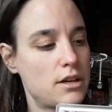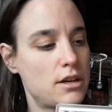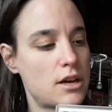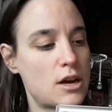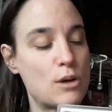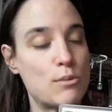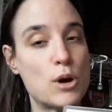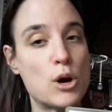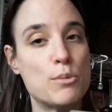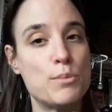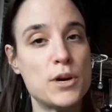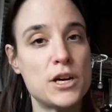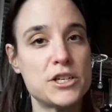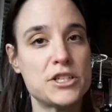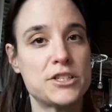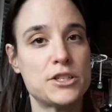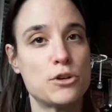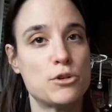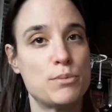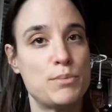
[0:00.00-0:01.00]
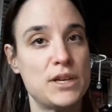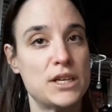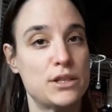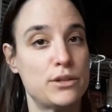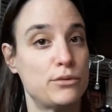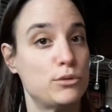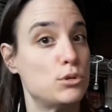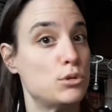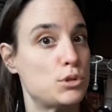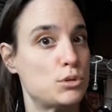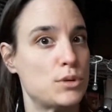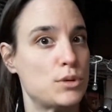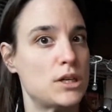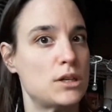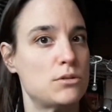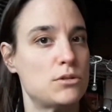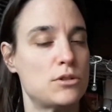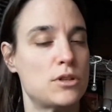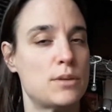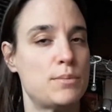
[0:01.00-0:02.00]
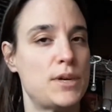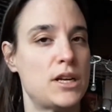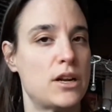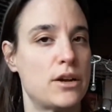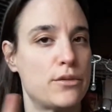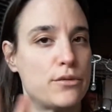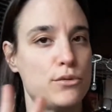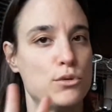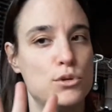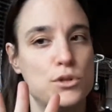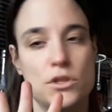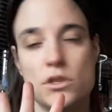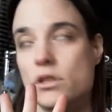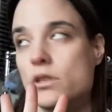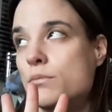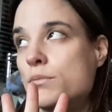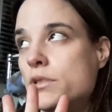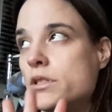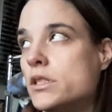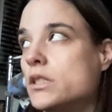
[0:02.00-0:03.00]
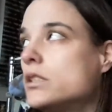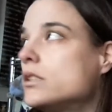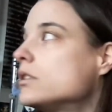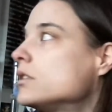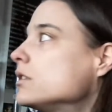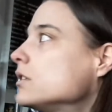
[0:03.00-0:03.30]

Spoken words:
I'll purchase it on PS4 as well, so that'd be like 4 times, I think.